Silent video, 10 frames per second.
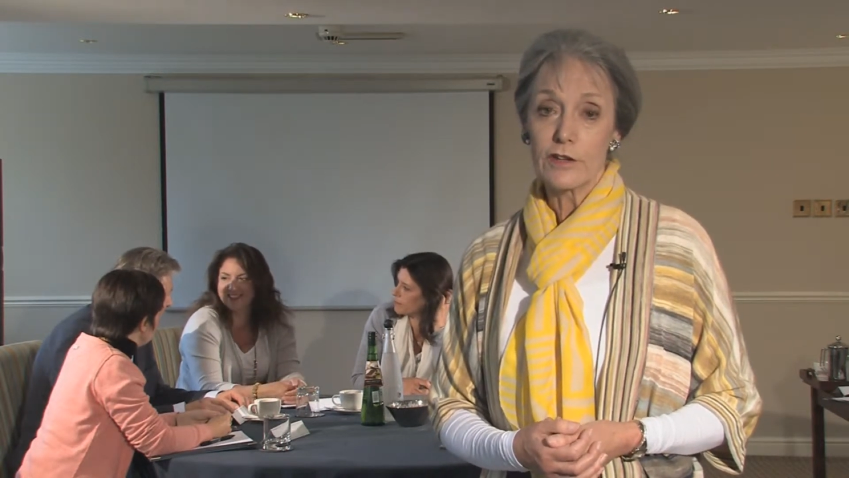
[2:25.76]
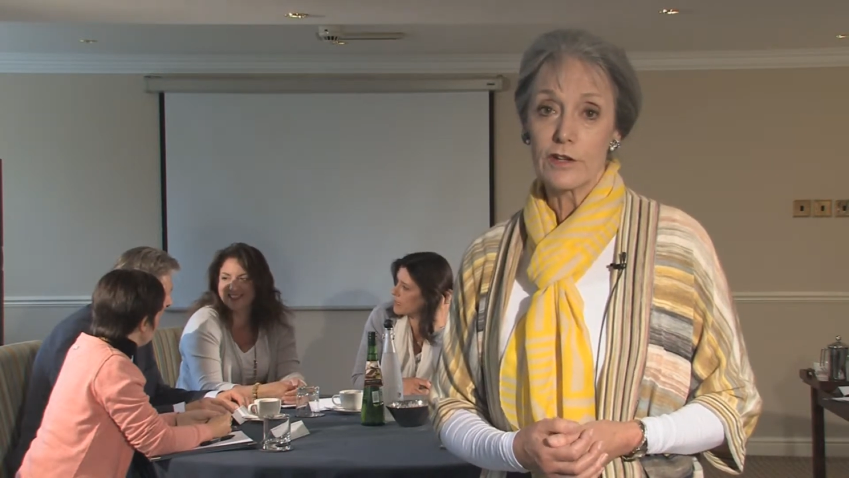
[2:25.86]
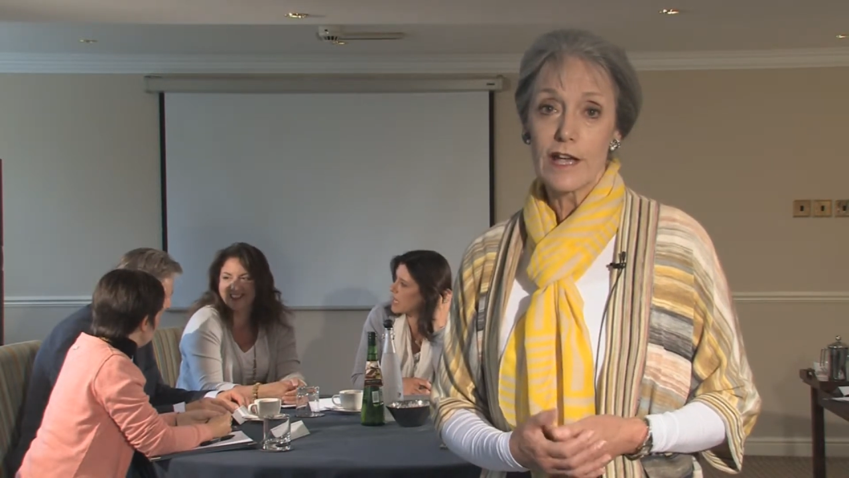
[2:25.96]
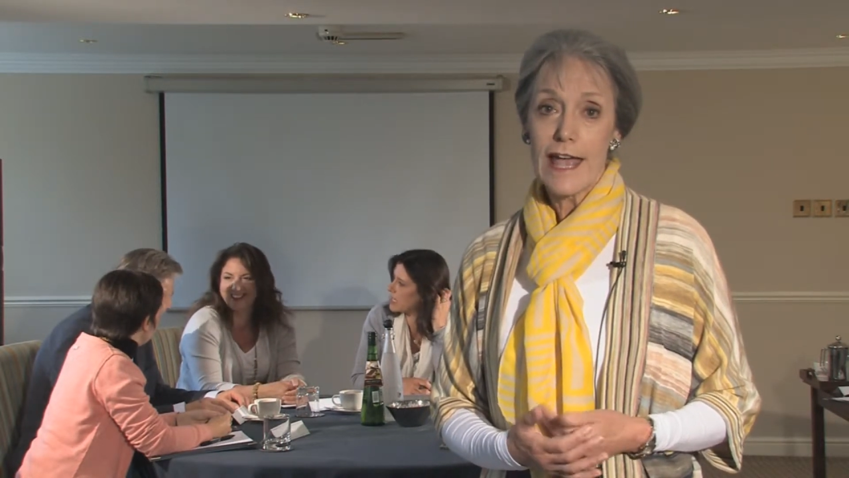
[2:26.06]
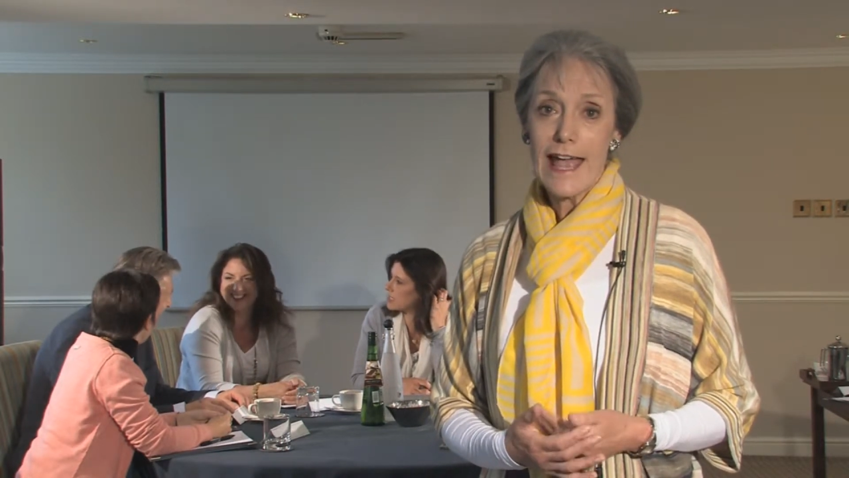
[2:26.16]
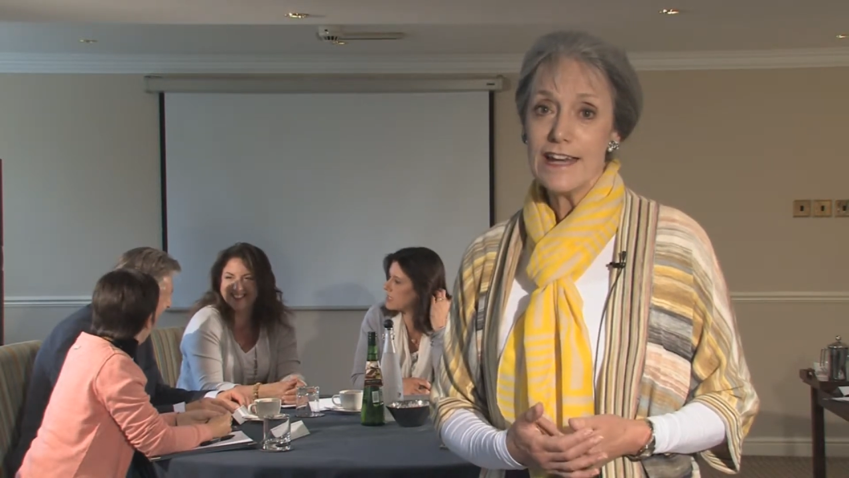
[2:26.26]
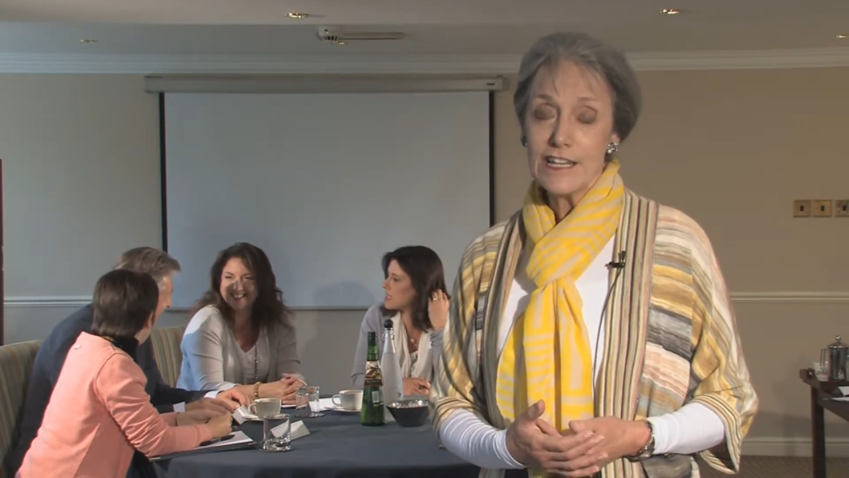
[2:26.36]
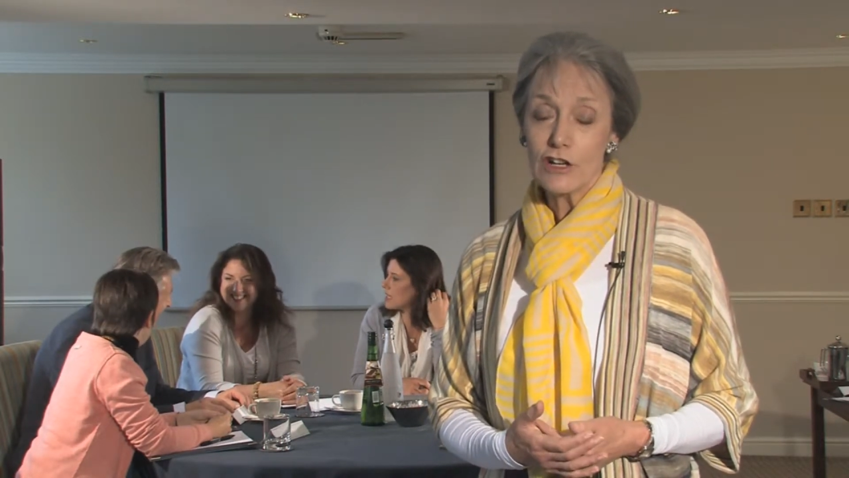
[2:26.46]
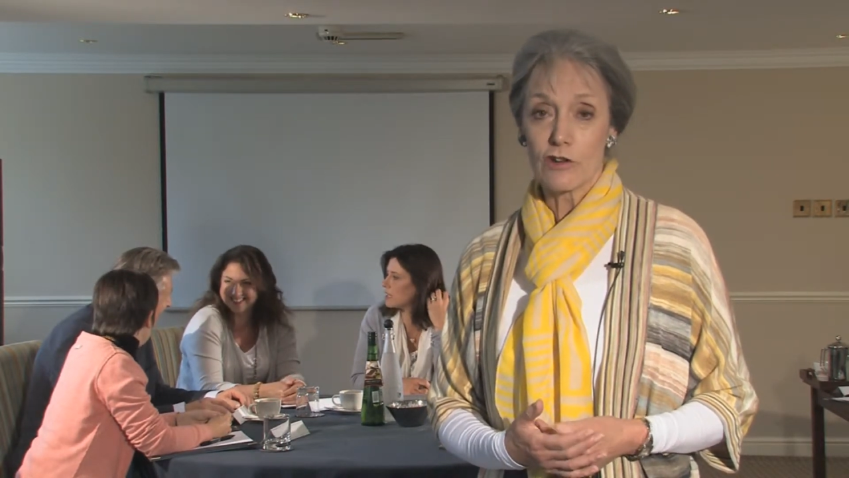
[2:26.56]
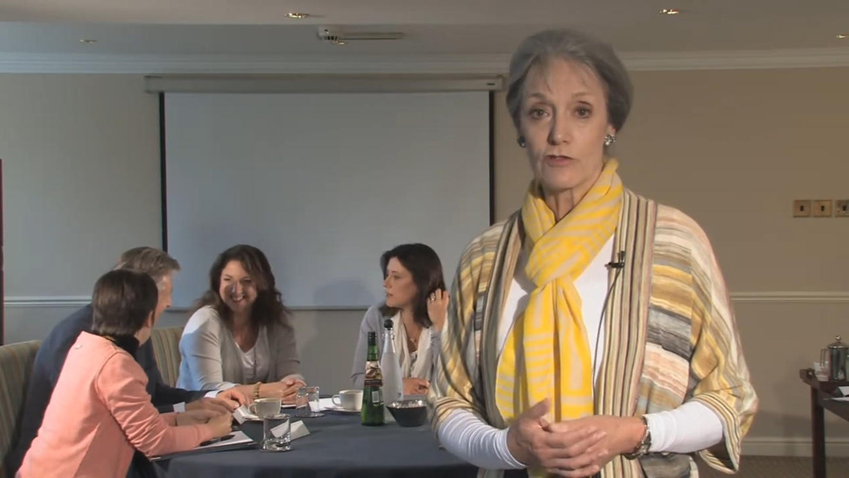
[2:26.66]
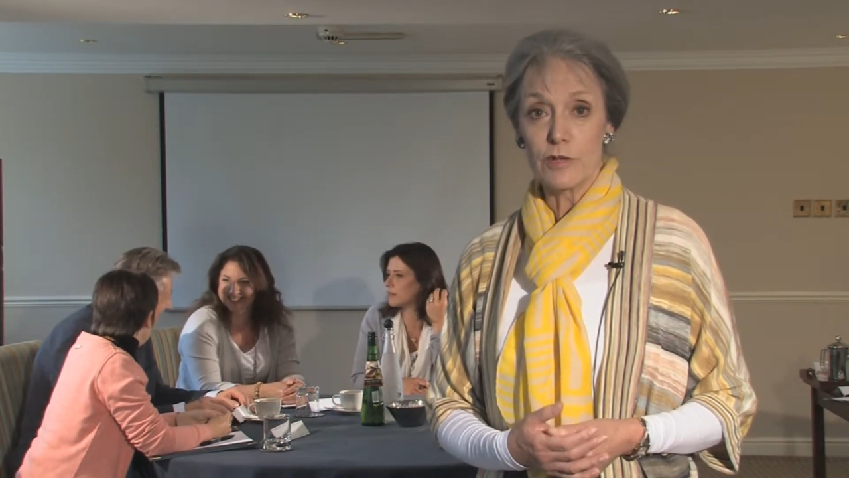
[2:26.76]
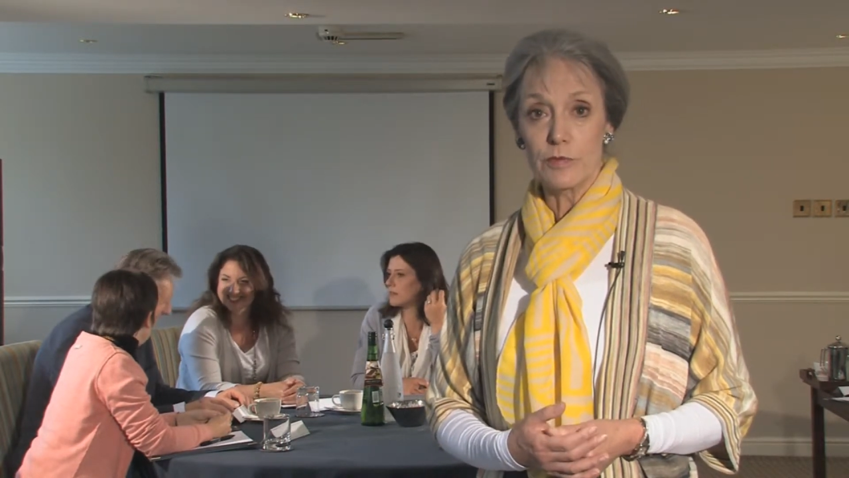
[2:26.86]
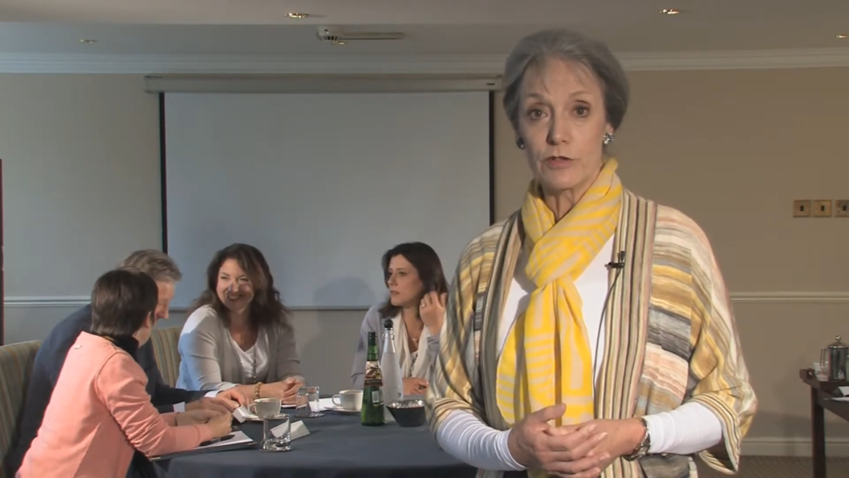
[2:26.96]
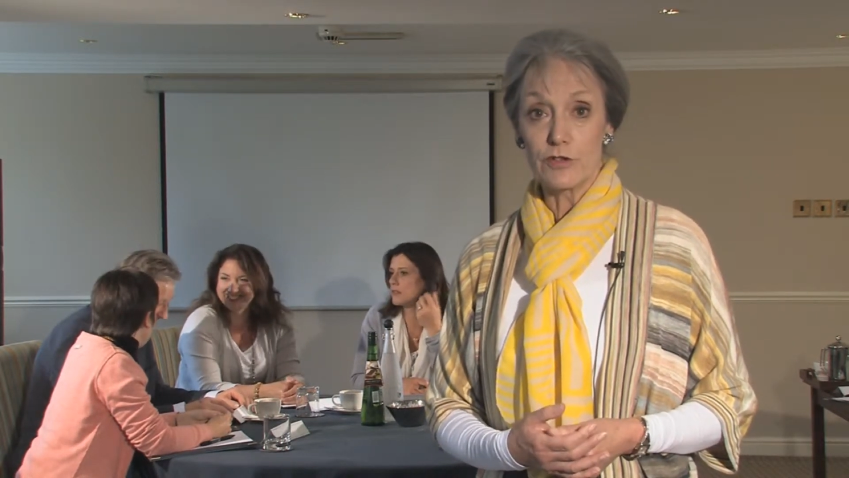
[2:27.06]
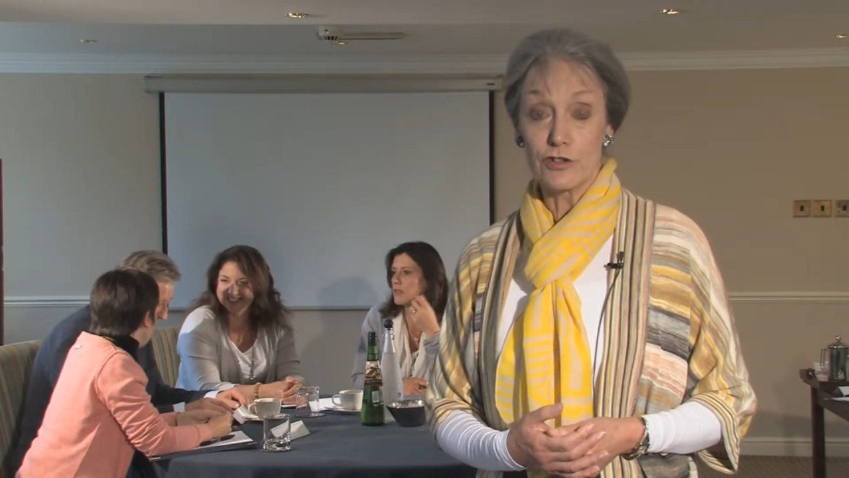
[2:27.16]
that any
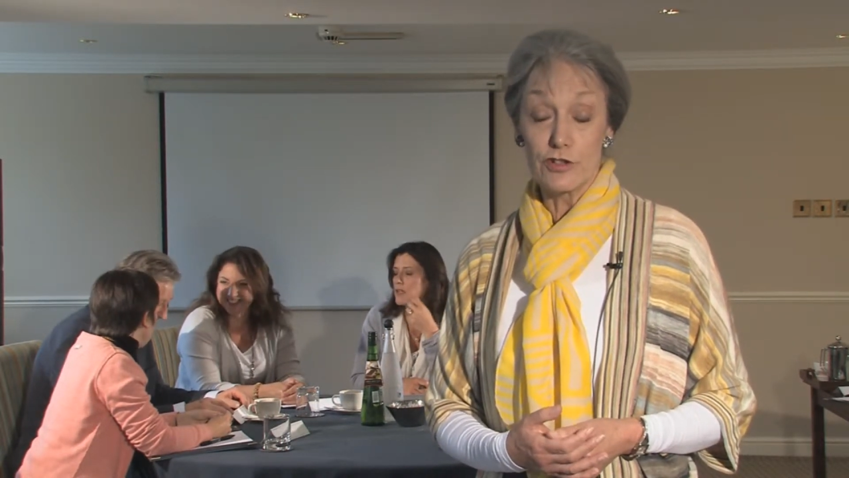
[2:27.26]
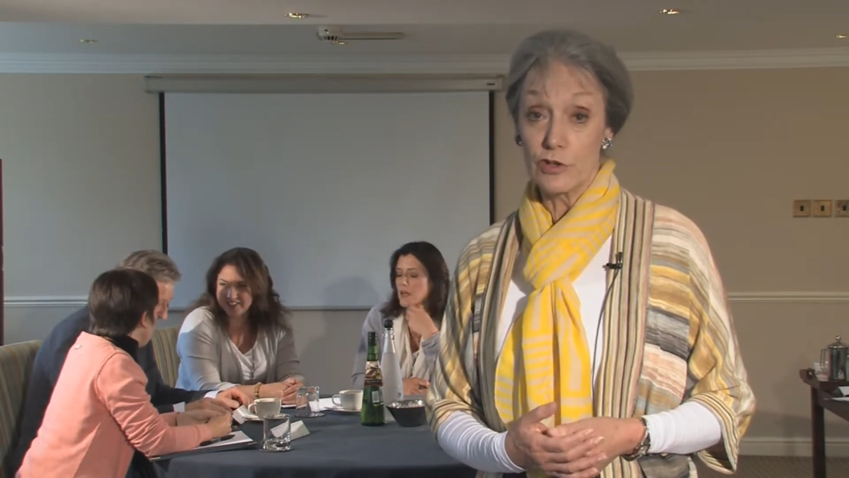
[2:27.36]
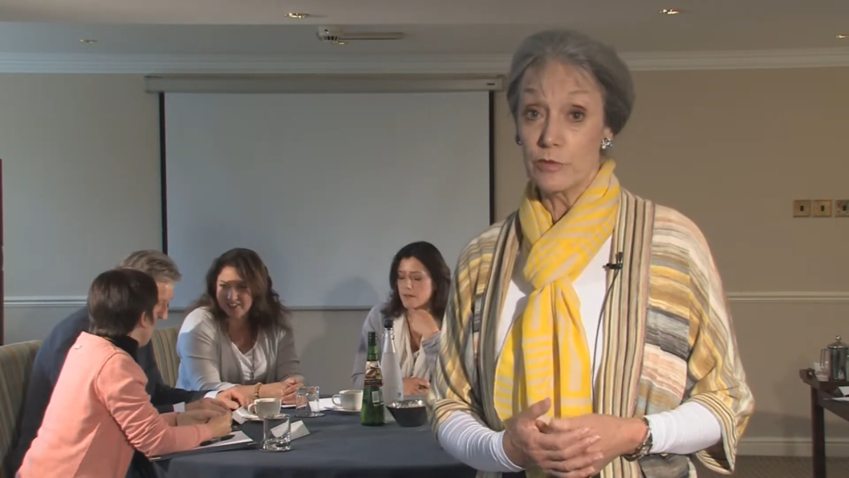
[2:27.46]
contribution you